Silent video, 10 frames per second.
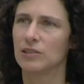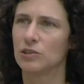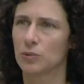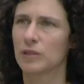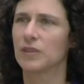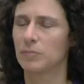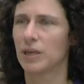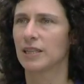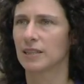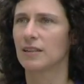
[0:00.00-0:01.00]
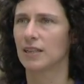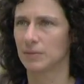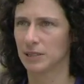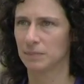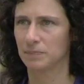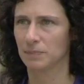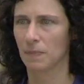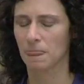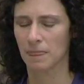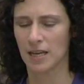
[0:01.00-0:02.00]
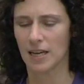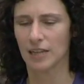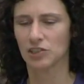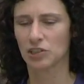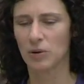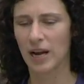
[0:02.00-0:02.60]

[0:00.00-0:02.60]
driven by climate. And so